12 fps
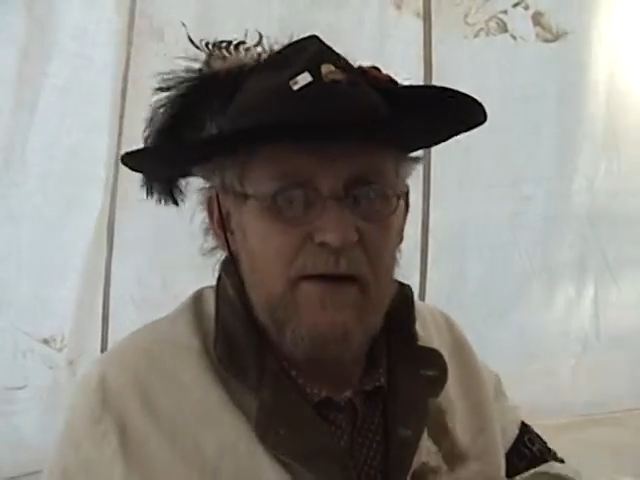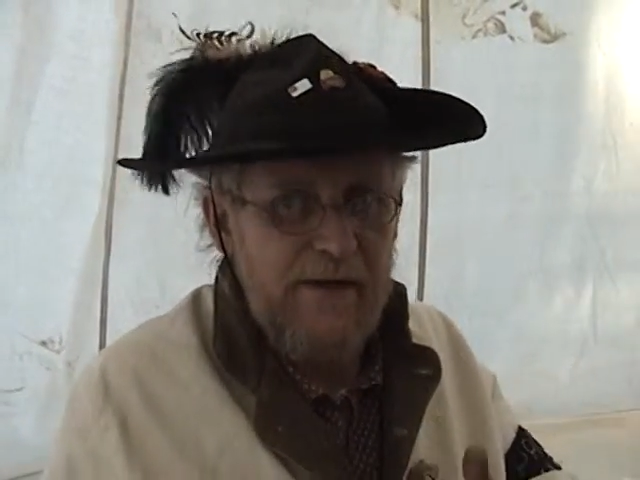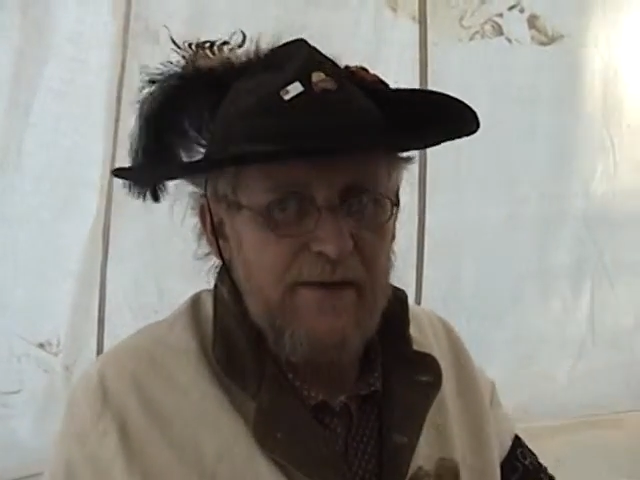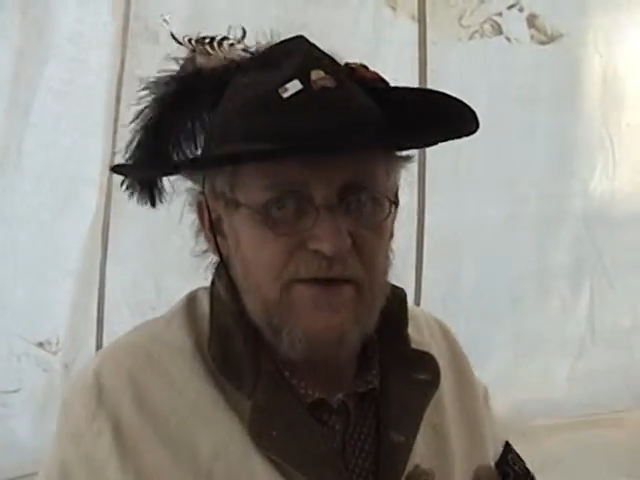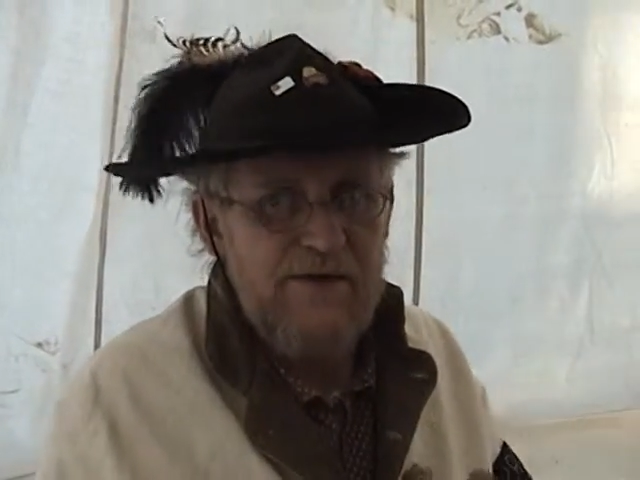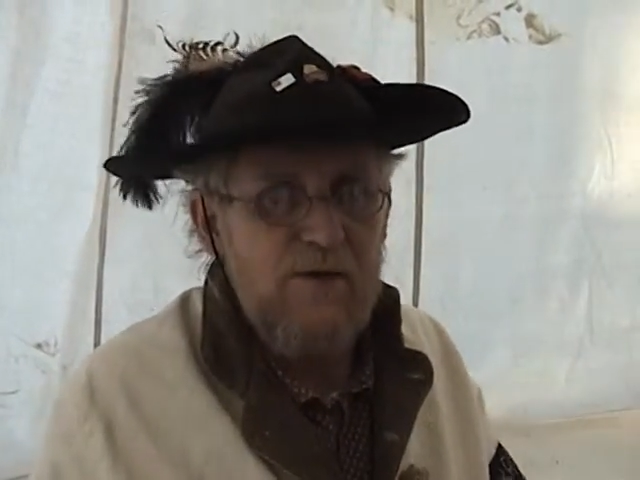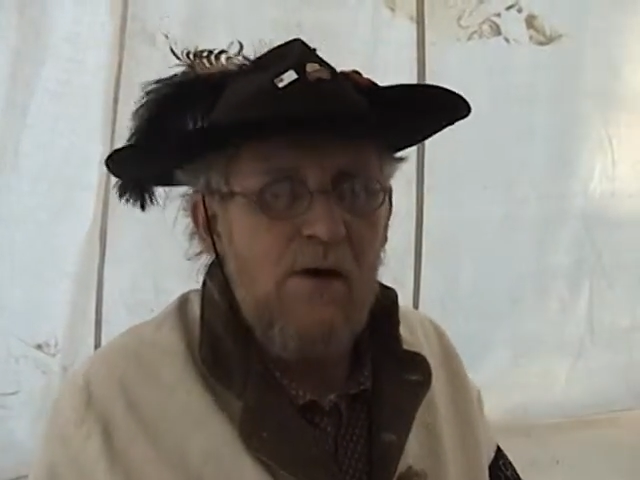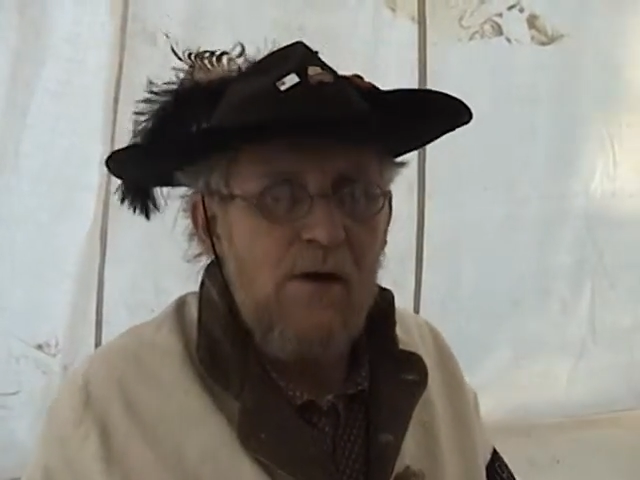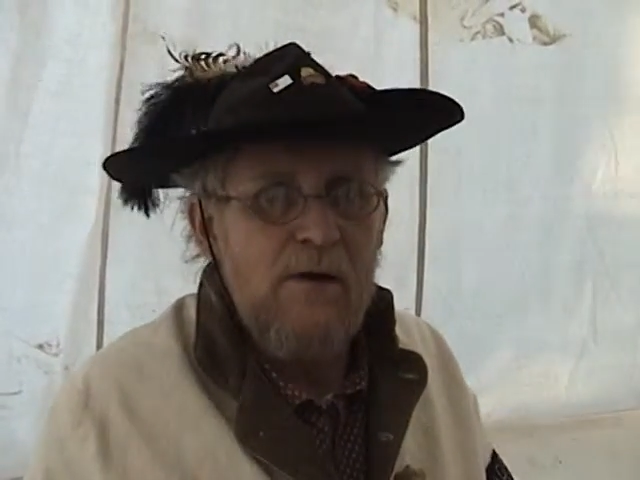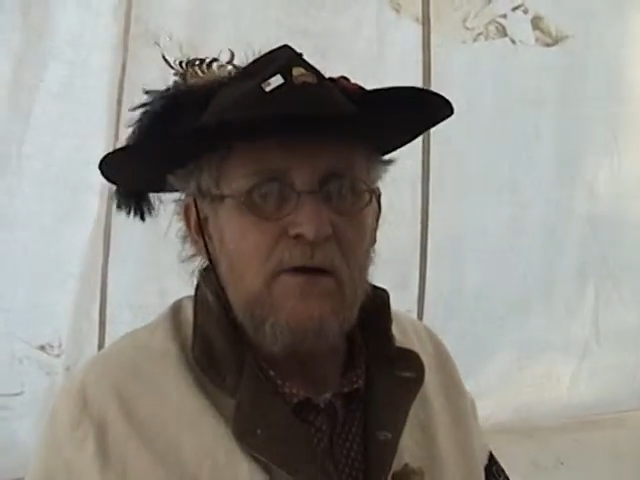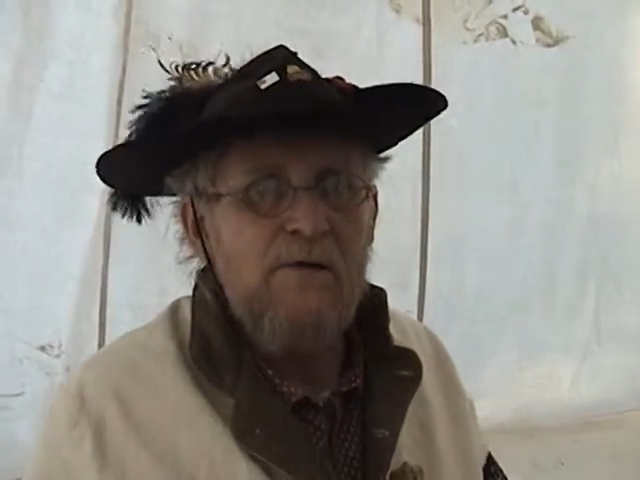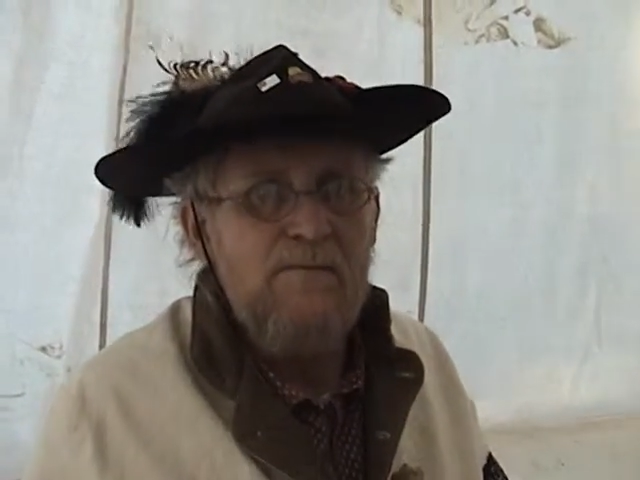and it's
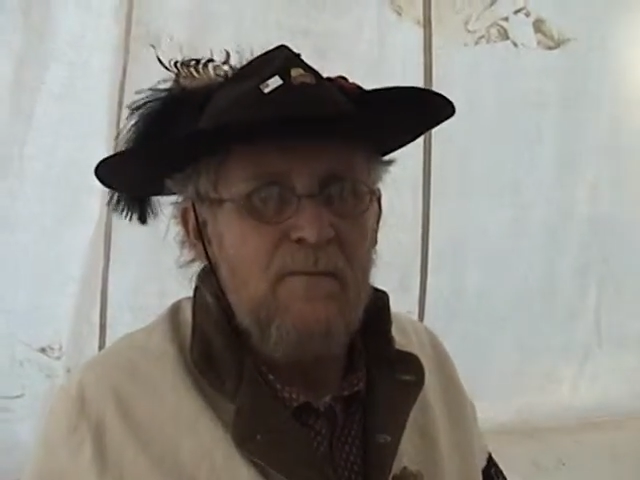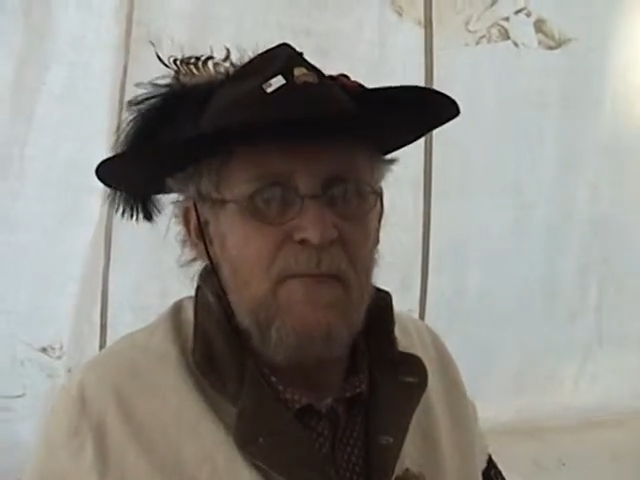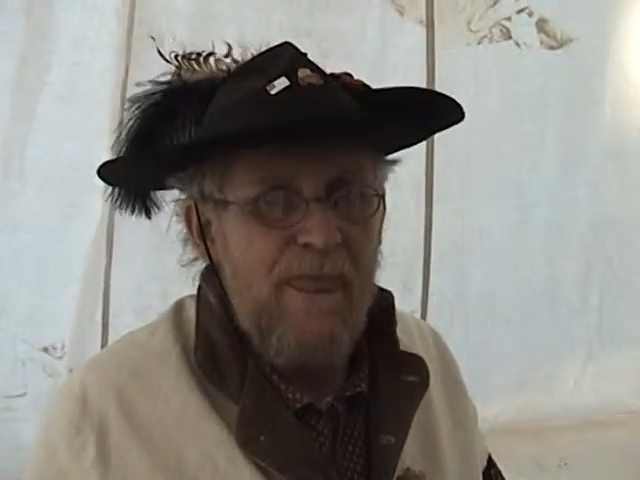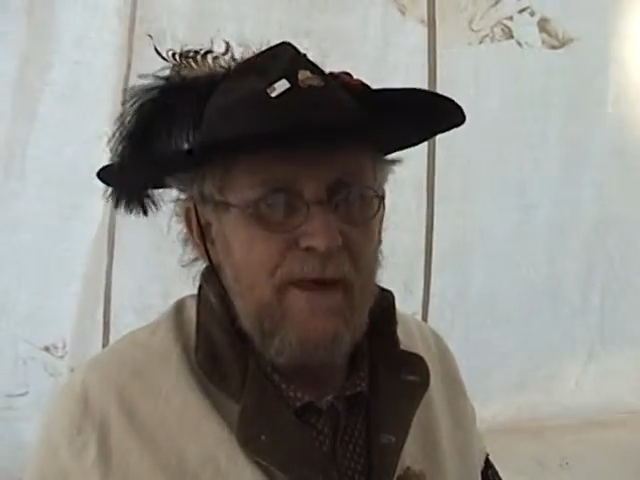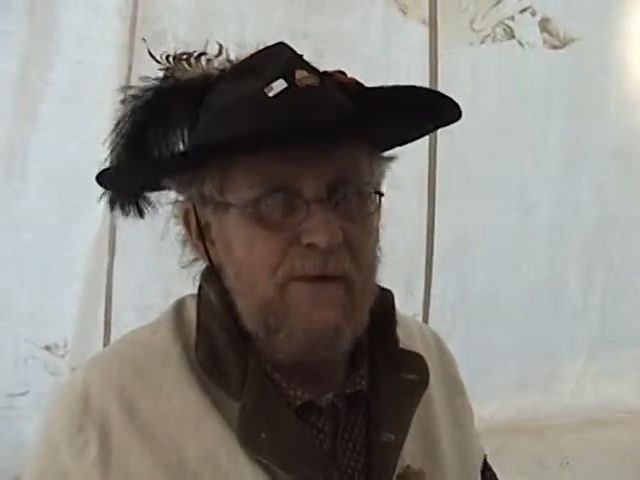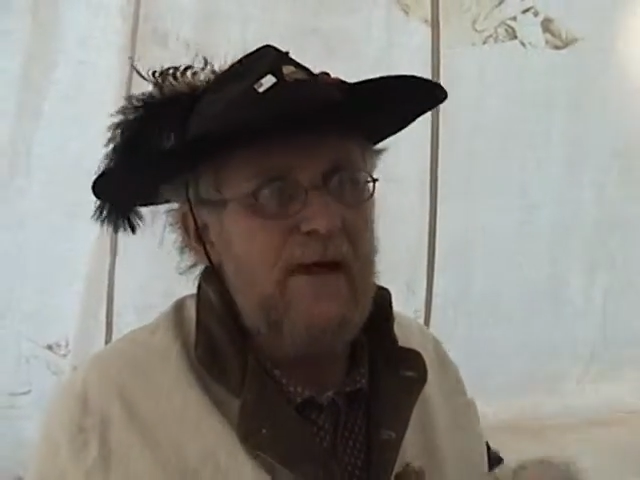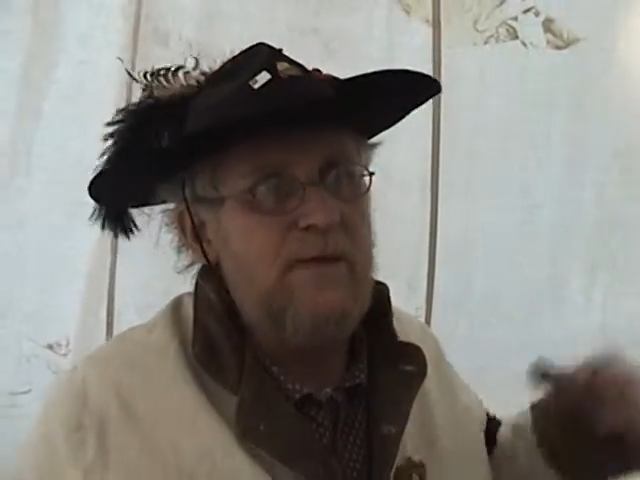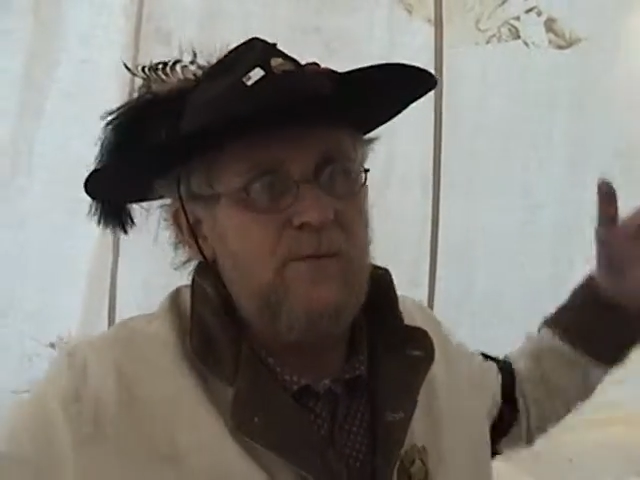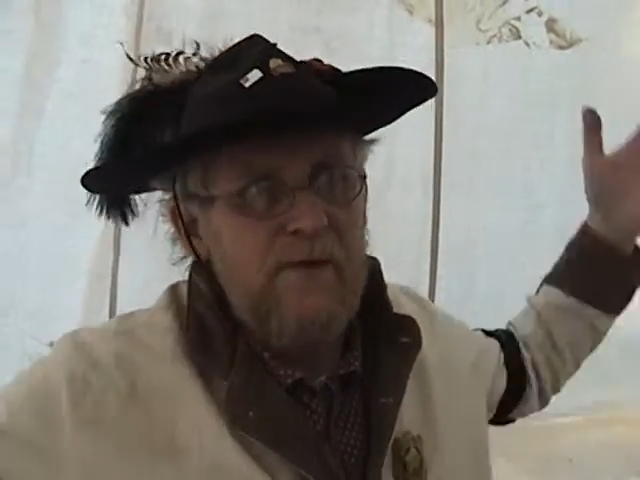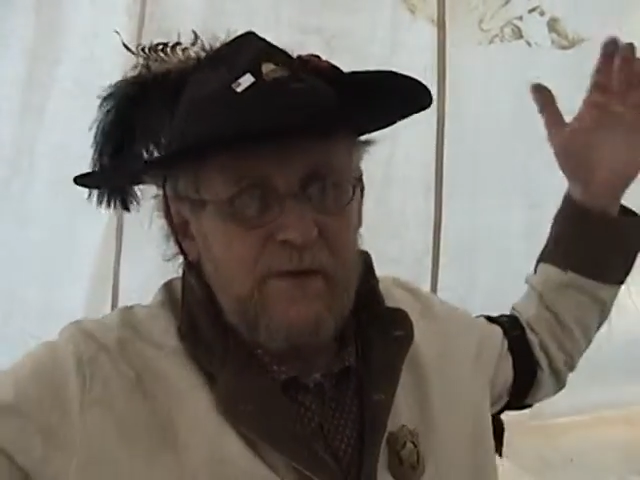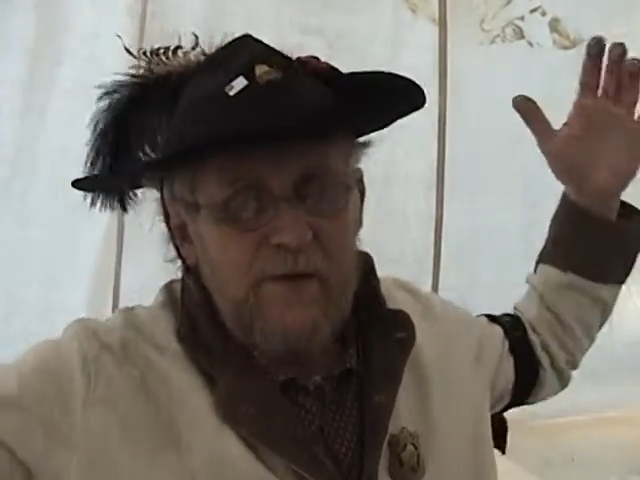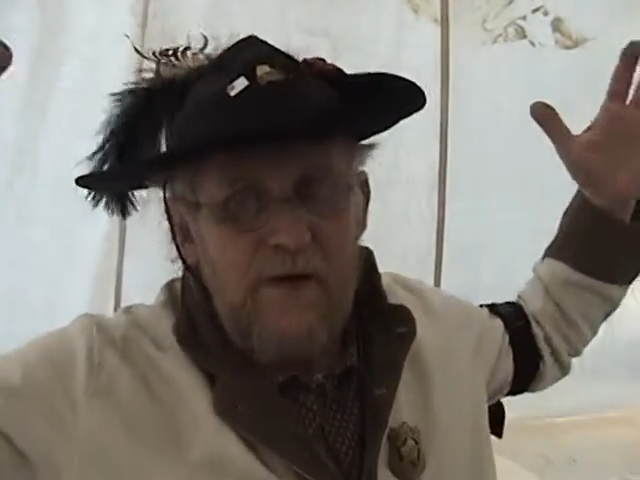stronger. And then when